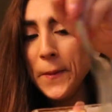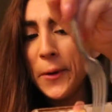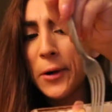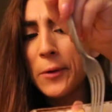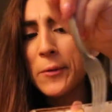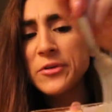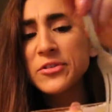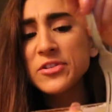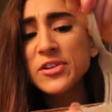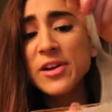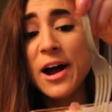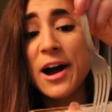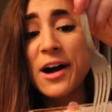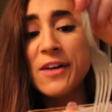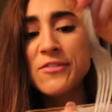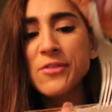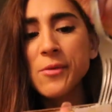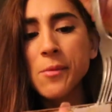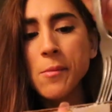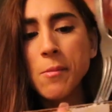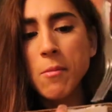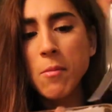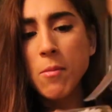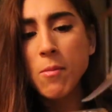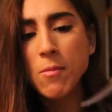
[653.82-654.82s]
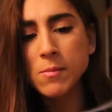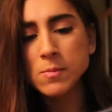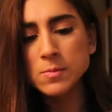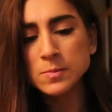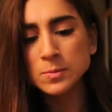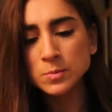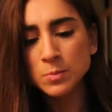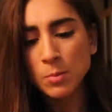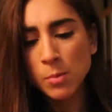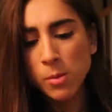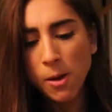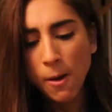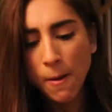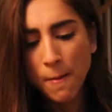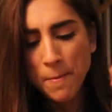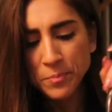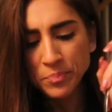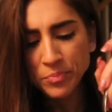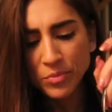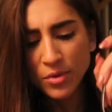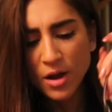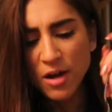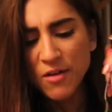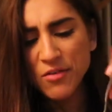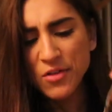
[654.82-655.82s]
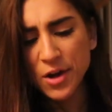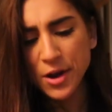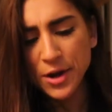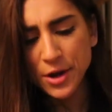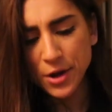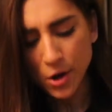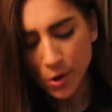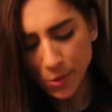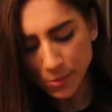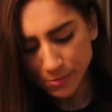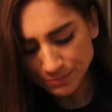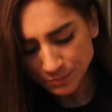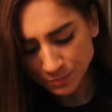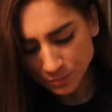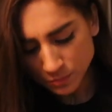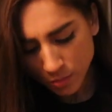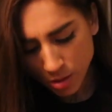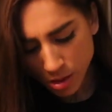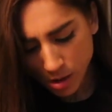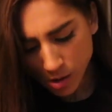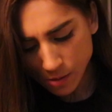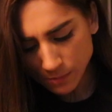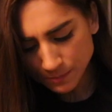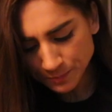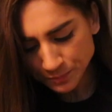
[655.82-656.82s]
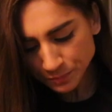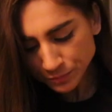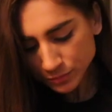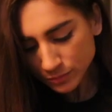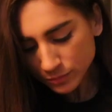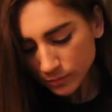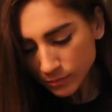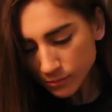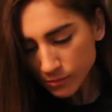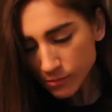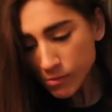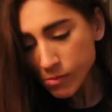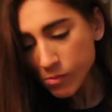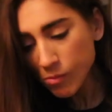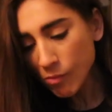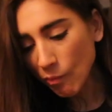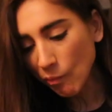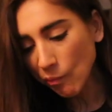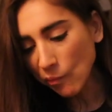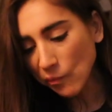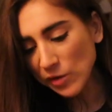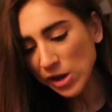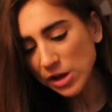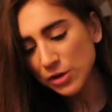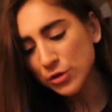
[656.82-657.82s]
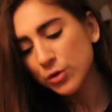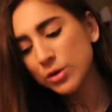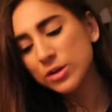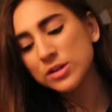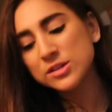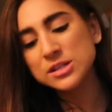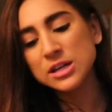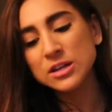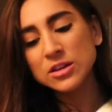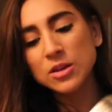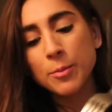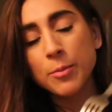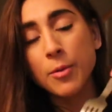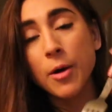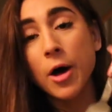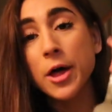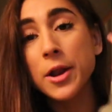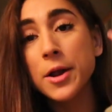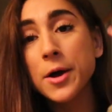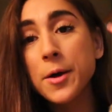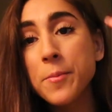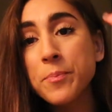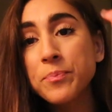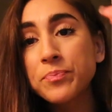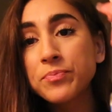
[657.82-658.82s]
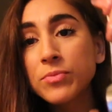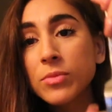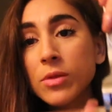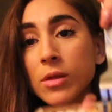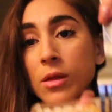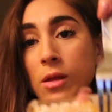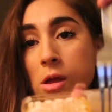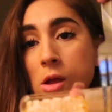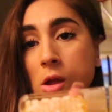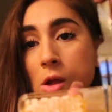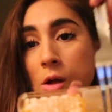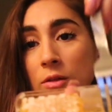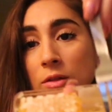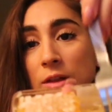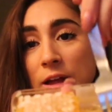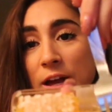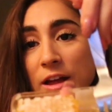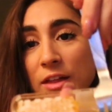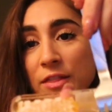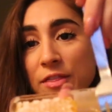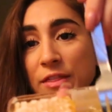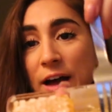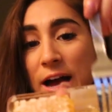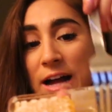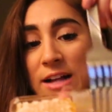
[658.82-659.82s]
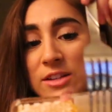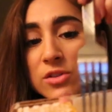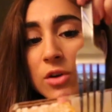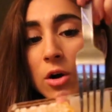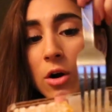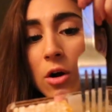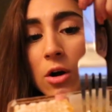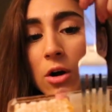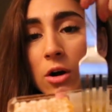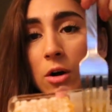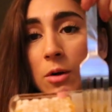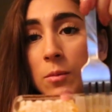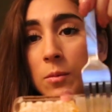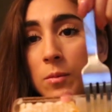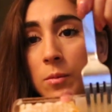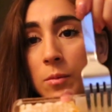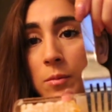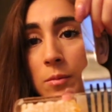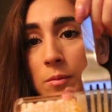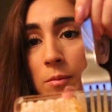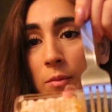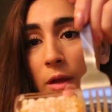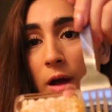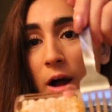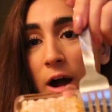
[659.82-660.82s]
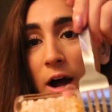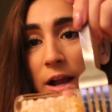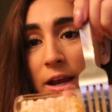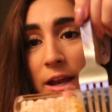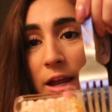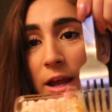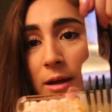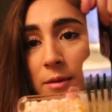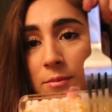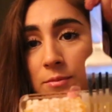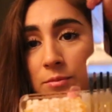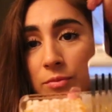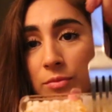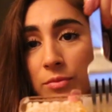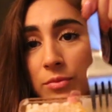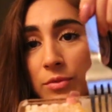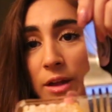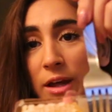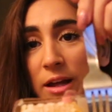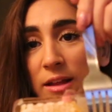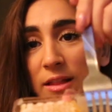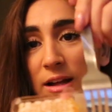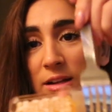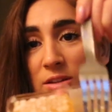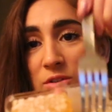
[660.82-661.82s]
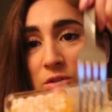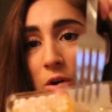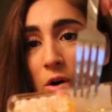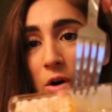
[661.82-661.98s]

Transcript: almost half of the honeycomb. And you can see at the bottom, like that's all honey. Like that's